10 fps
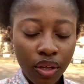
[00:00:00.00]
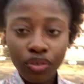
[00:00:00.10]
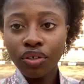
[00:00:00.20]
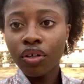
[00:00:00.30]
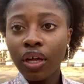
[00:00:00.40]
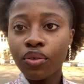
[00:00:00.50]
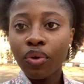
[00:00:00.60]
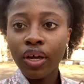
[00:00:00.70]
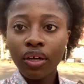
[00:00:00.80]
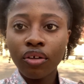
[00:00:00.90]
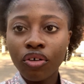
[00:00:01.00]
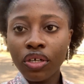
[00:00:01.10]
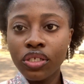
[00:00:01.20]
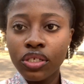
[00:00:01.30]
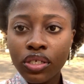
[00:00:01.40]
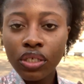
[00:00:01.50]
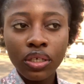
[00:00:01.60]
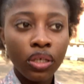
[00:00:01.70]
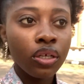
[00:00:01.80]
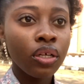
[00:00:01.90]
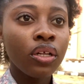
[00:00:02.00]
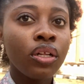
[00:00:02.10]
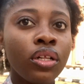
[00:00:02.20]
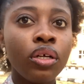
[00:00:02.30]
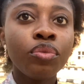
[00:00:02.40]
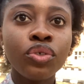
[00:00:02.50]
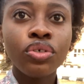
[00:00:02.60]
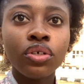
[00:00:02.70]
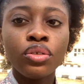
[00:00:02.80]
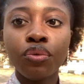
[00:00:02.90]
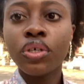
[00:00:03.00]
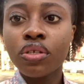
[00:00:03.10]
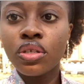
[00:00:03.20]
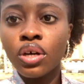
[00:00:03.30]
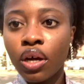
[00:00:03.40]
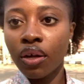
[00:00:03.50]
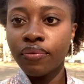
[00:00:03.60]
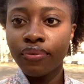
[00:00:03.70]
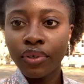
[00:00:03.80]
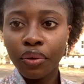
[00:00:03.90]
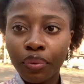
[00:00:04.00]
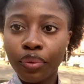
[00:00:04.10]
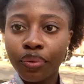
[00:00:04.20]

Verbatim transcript: i'll show you guys what i got let me show you the way to the calf now